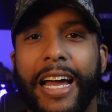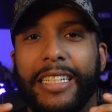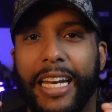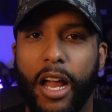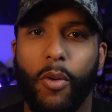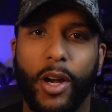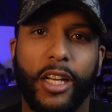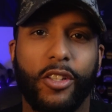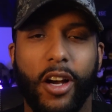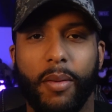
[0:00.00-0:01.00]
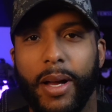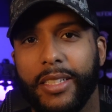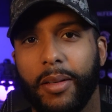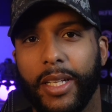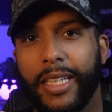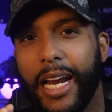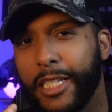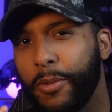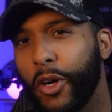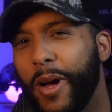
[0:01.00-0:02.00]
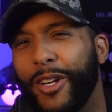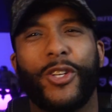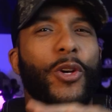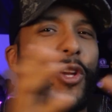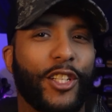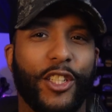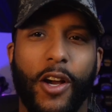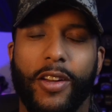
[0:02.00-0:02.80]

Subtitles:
Today I wanted to talk about something that I spoke about 2 years ago,